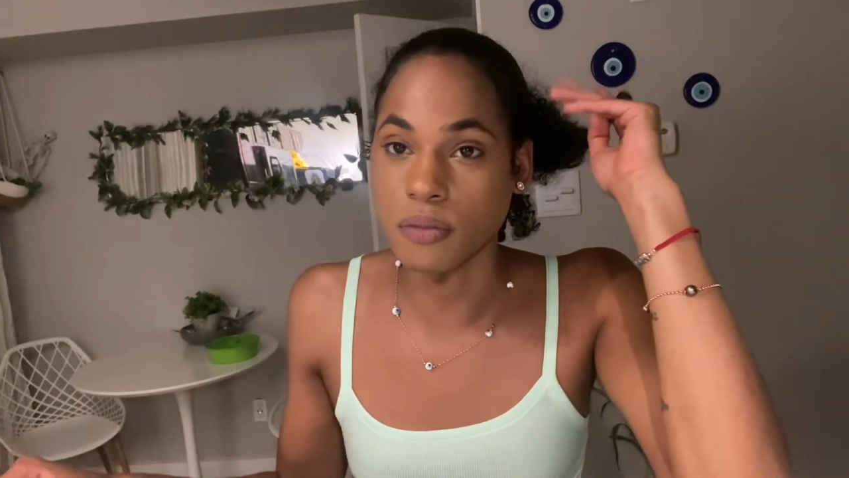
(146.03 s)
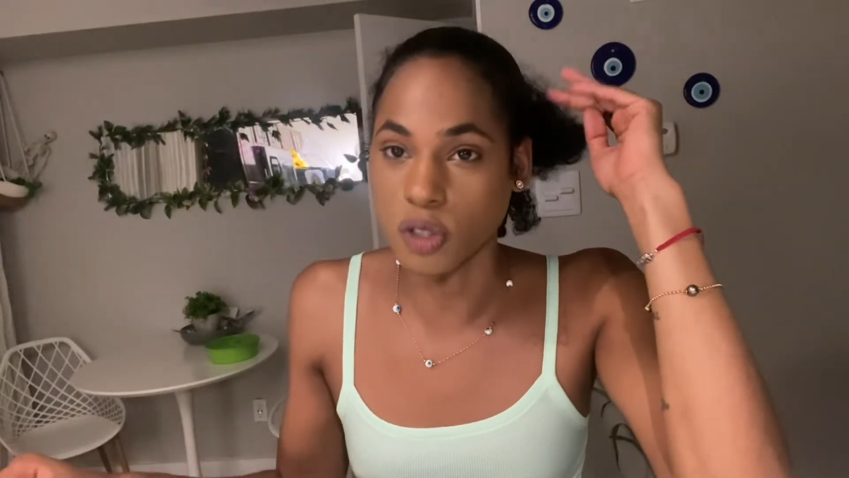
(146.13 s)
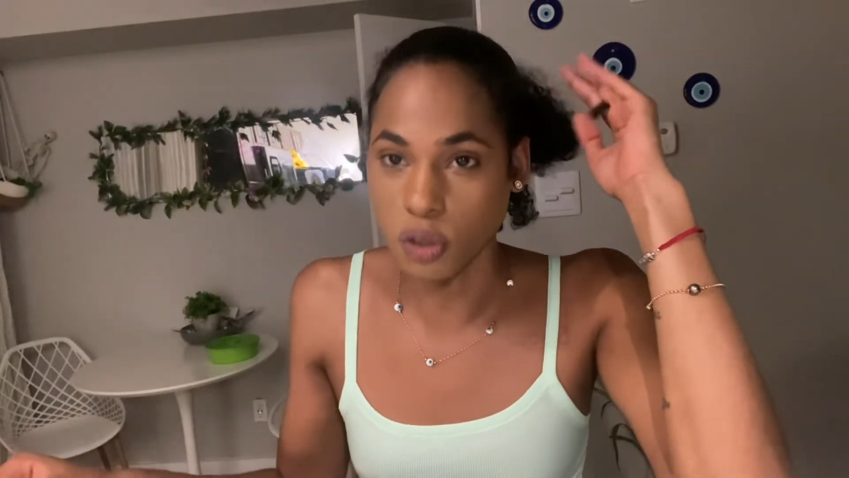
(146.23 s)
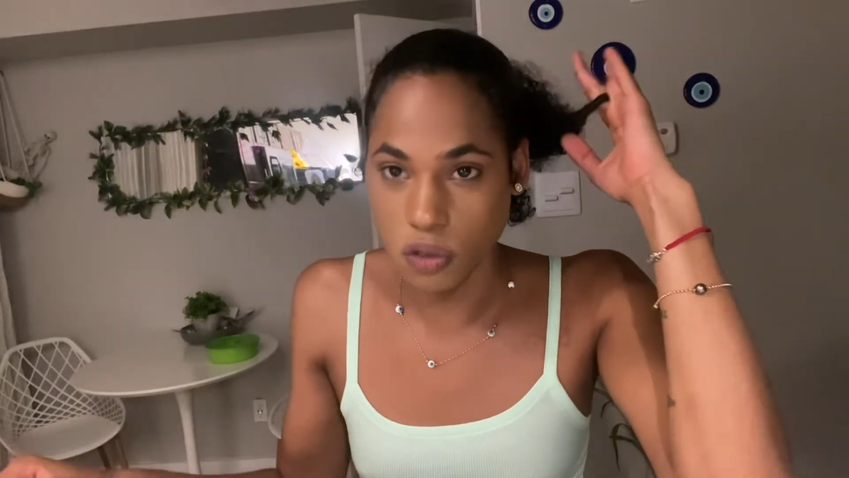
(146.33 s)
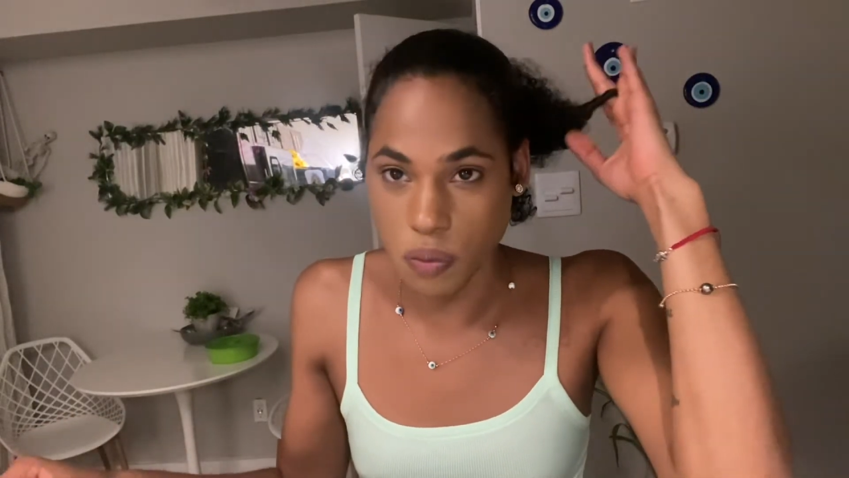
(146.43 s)

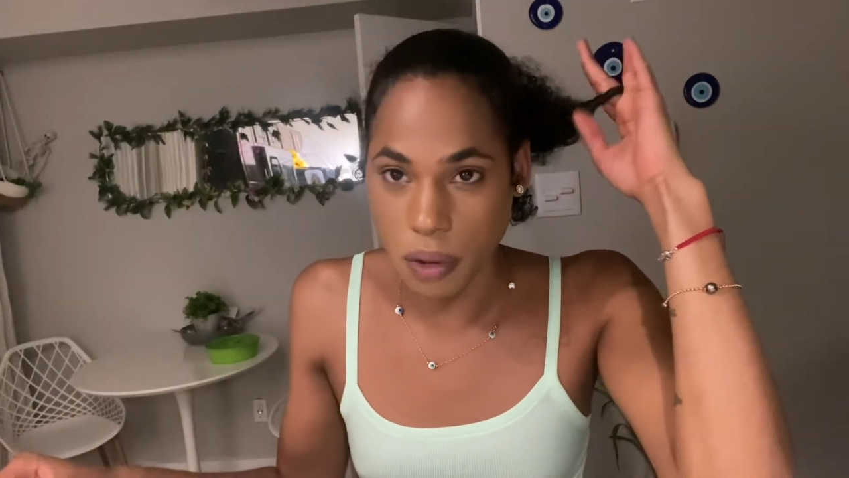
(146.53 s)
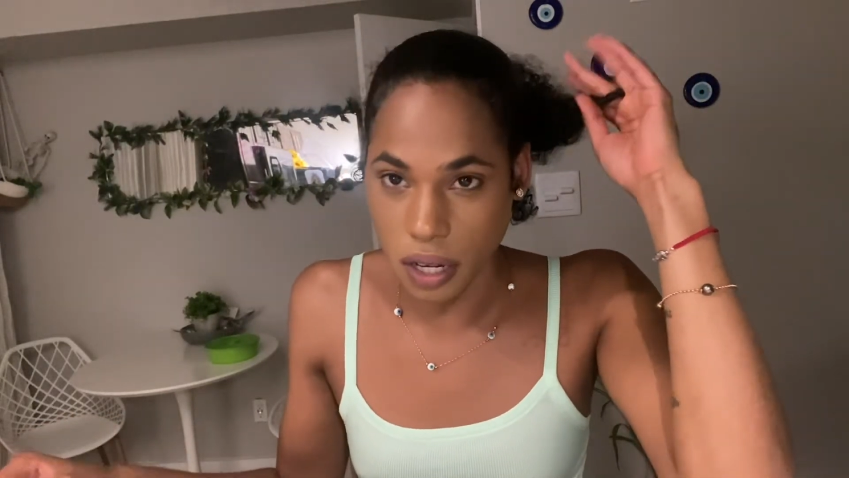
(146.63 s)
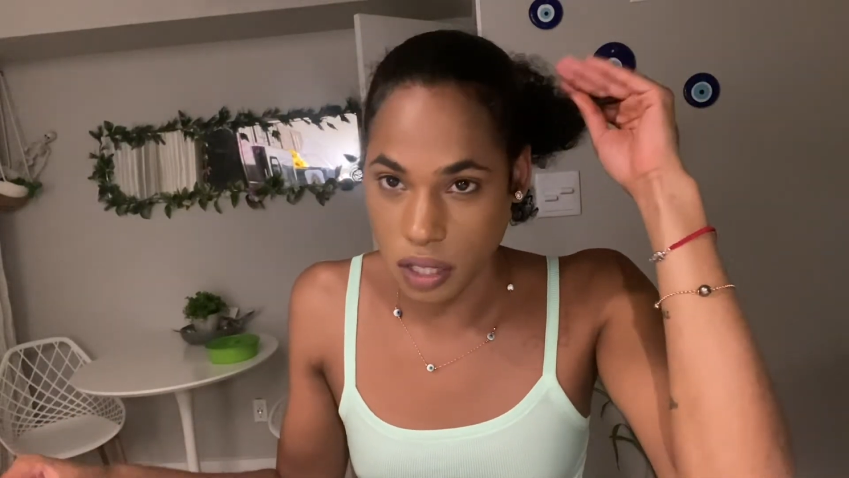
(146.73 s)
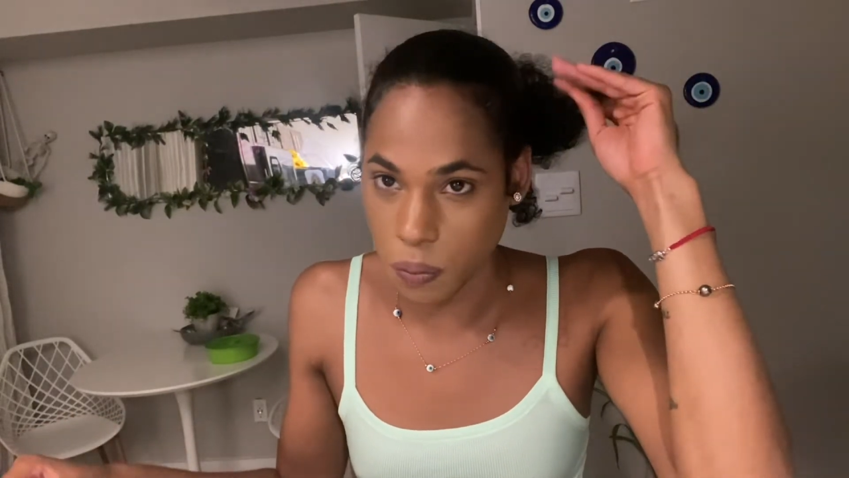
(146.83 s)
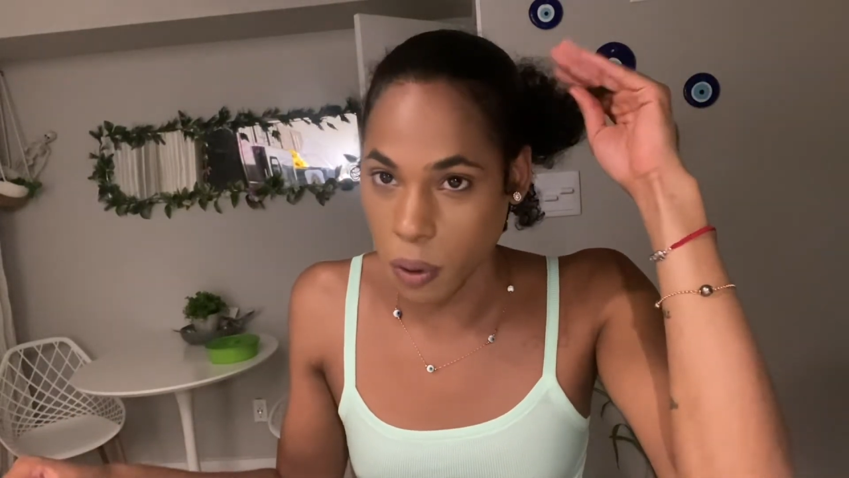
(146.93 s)
truths being
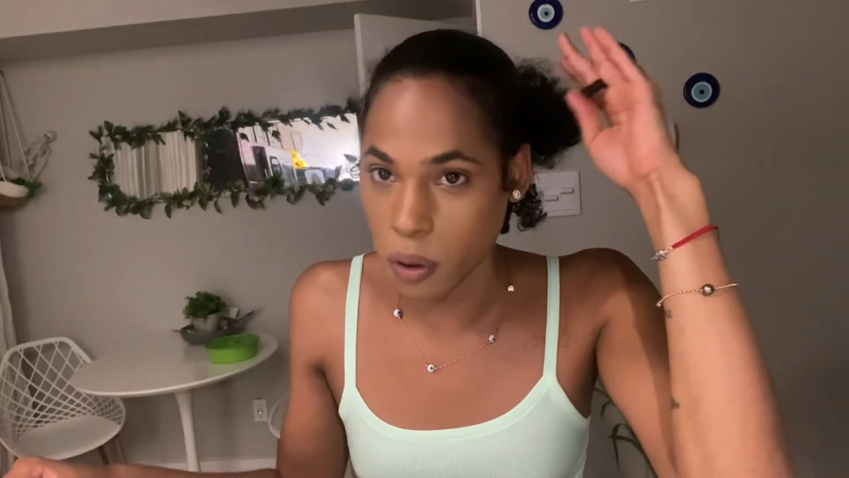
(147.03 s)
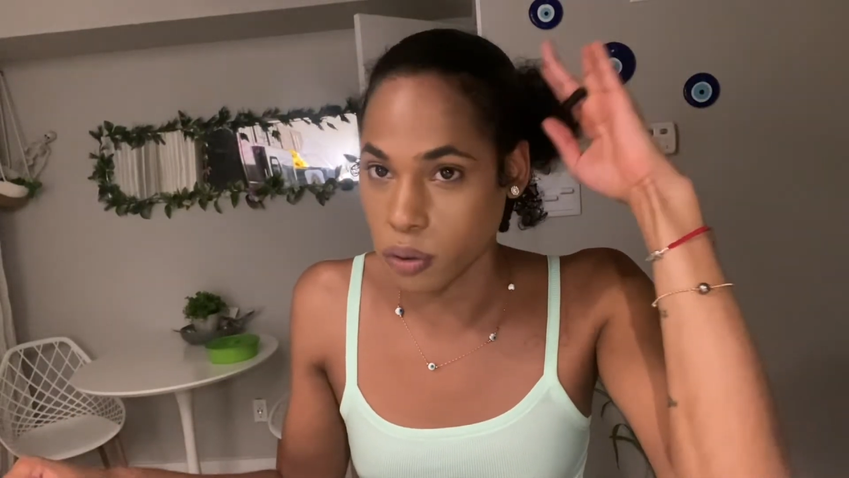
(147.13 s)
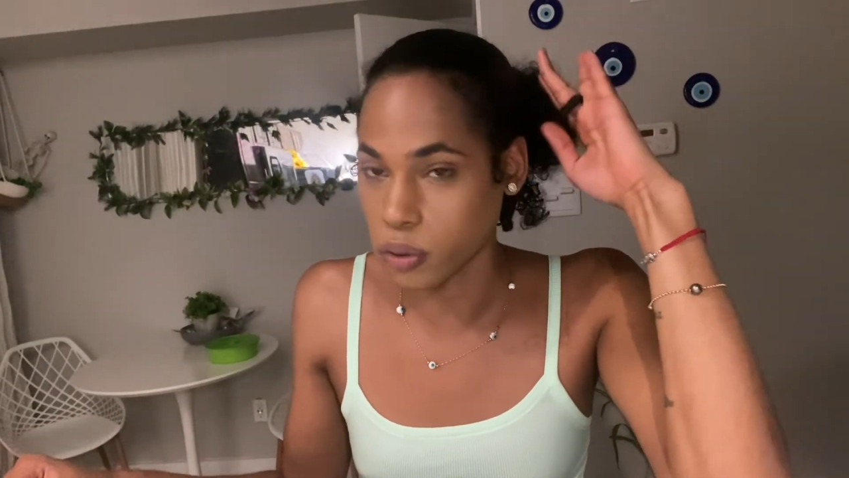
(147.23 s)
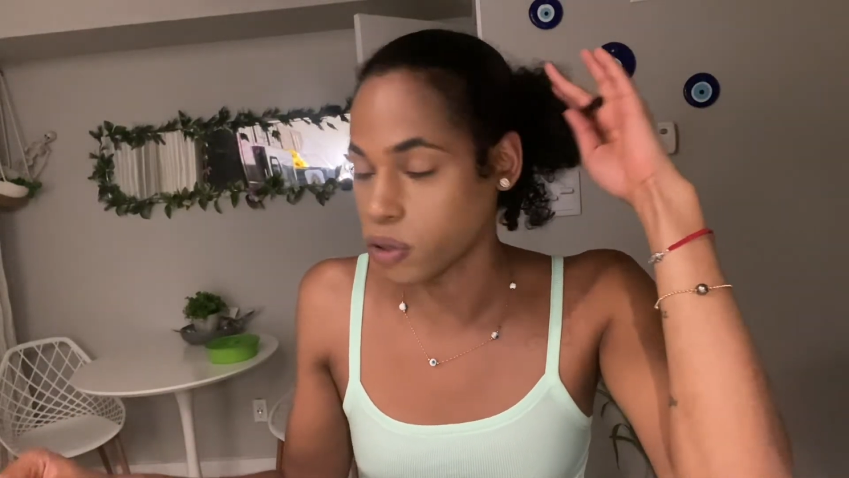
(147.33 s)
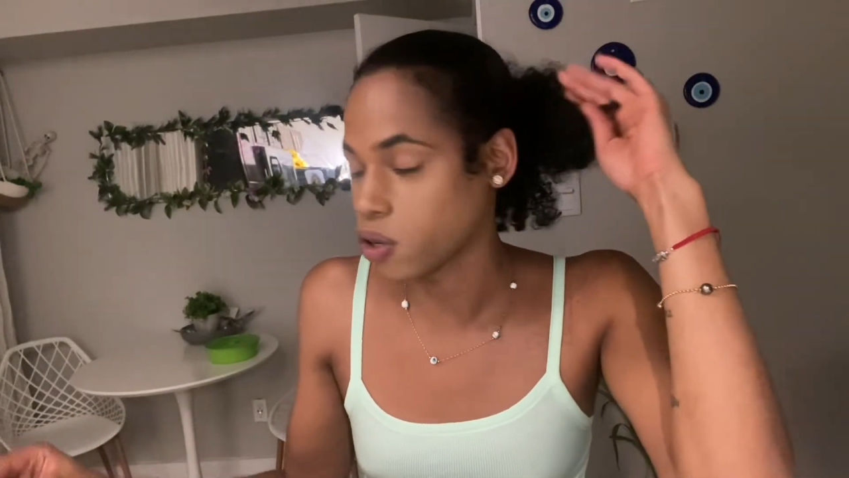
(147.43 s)

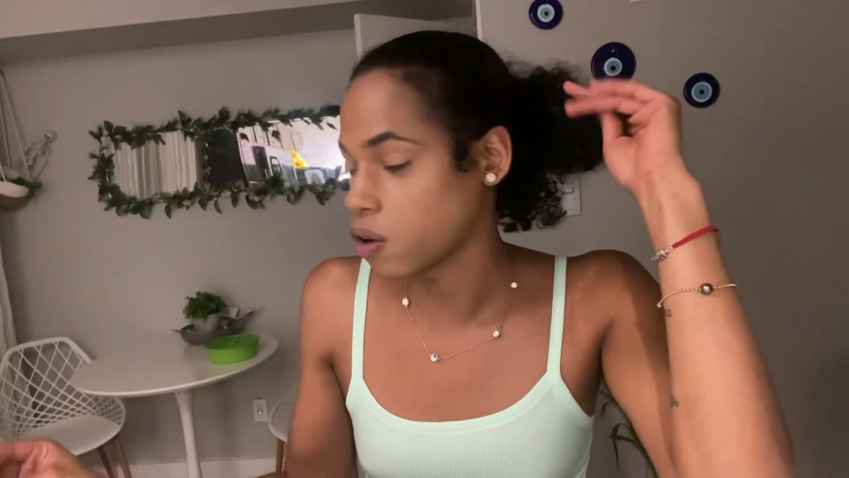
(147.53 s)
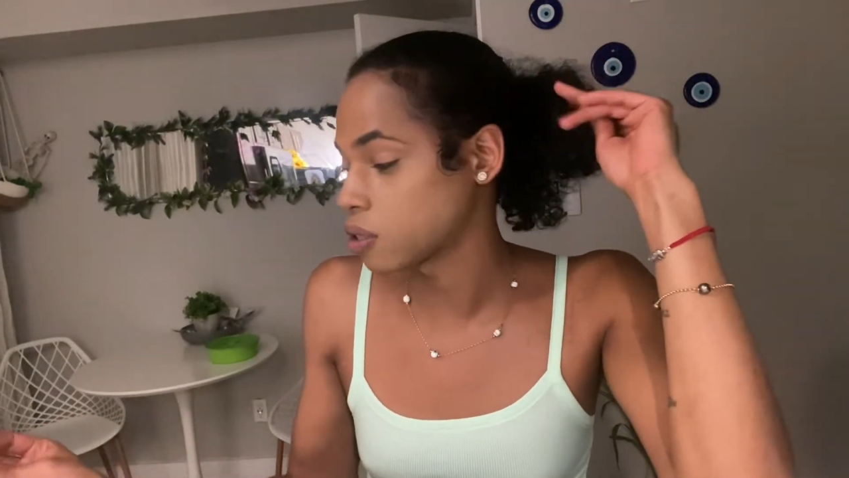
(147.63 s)
exposed, you know?